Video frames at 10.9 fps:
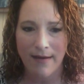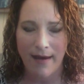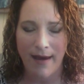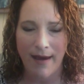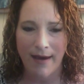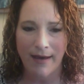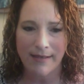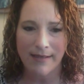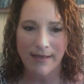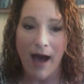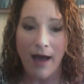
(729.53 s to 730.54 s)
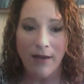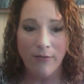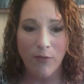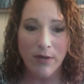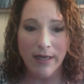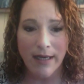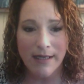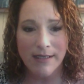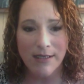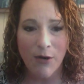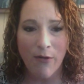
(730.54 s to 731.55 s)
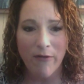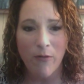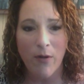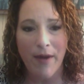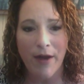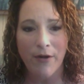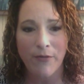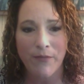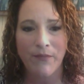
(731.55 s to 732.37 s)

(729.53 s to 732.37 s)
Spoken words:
And I look forward to getting to know everyone better.